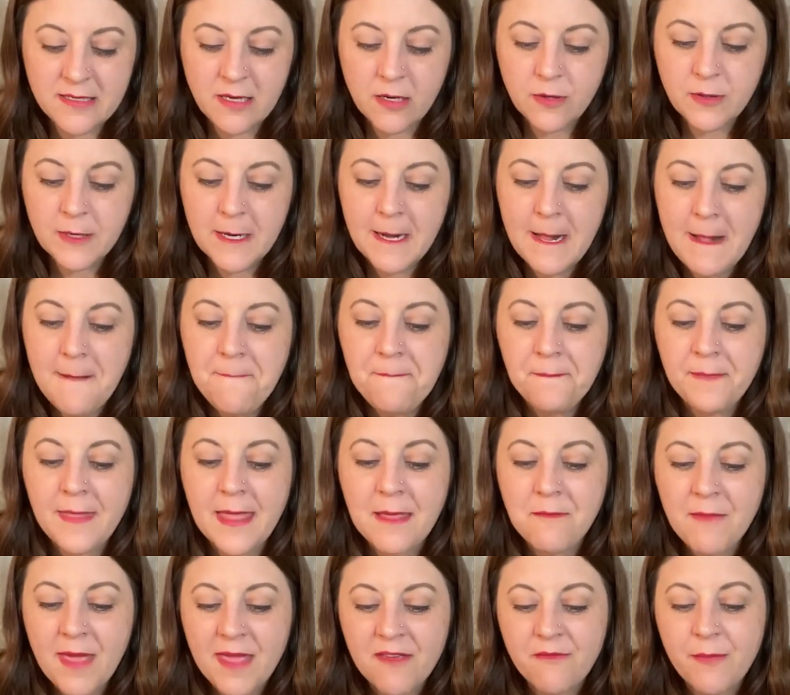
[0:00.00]
So
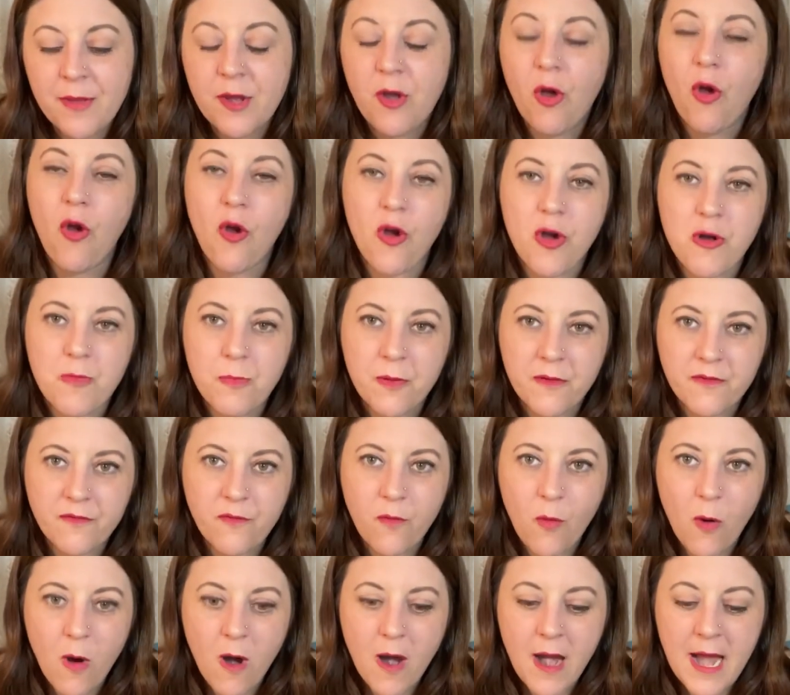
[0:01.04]
they may have been hurt
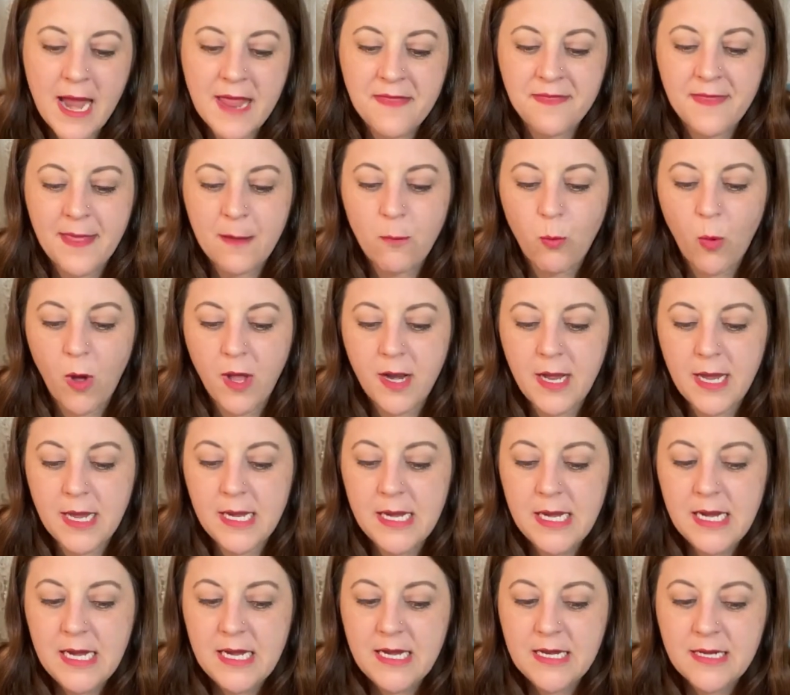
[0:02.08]
before, and
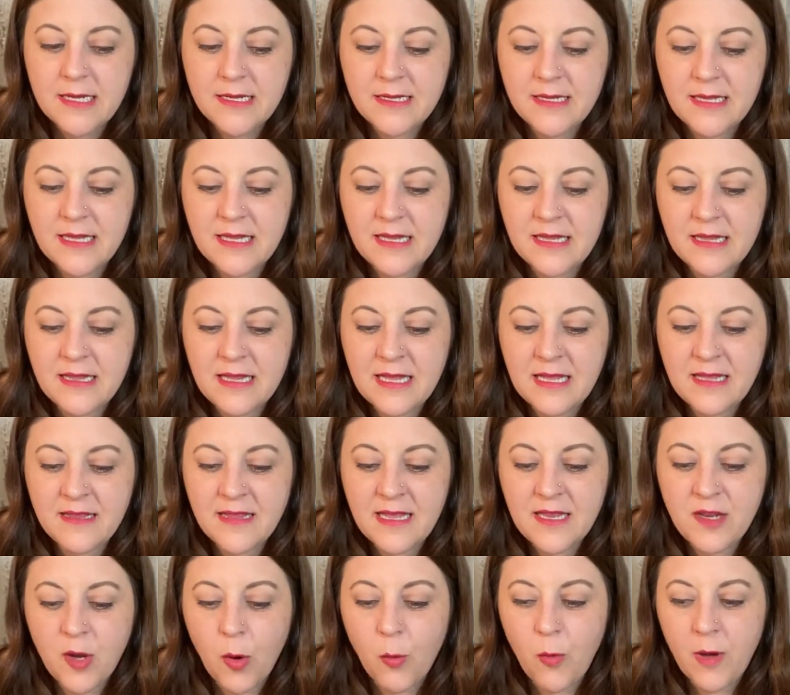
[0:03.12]

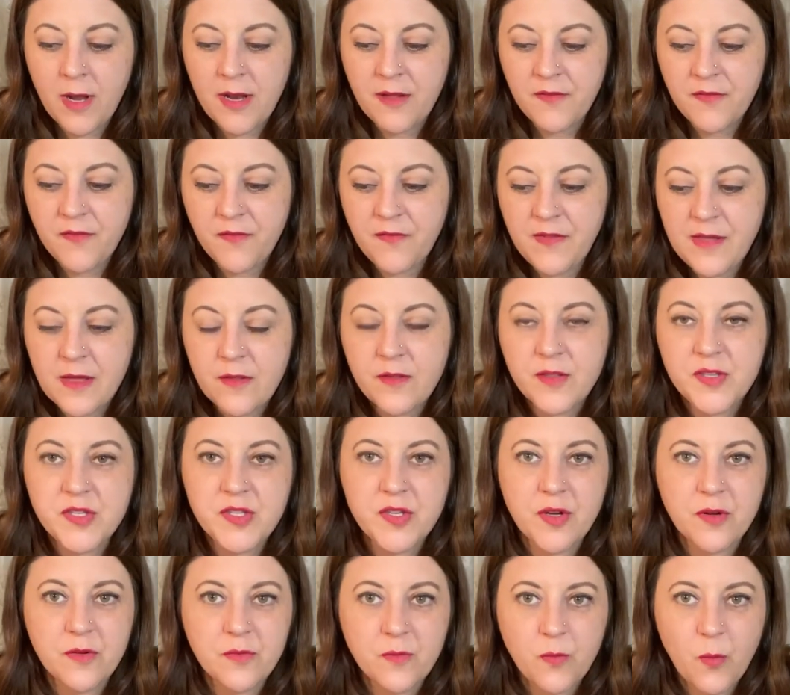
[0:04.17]
they don't want to feel a
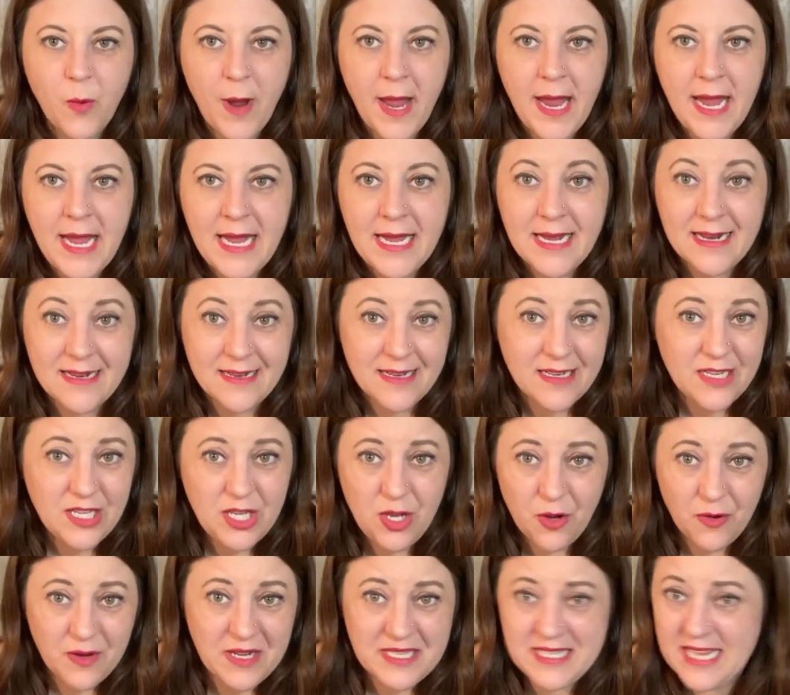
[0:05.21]
certain way,
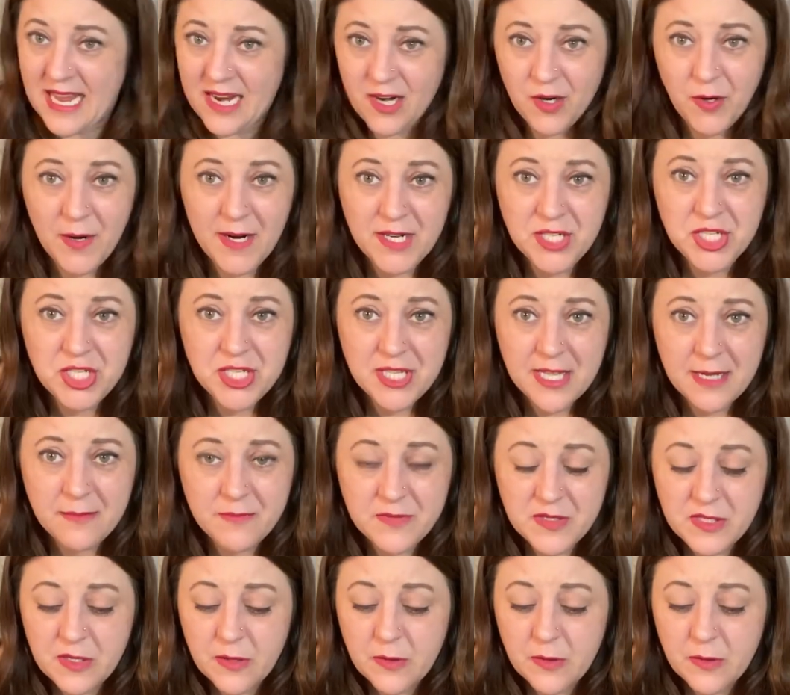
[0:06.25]
you know, because that crushed them.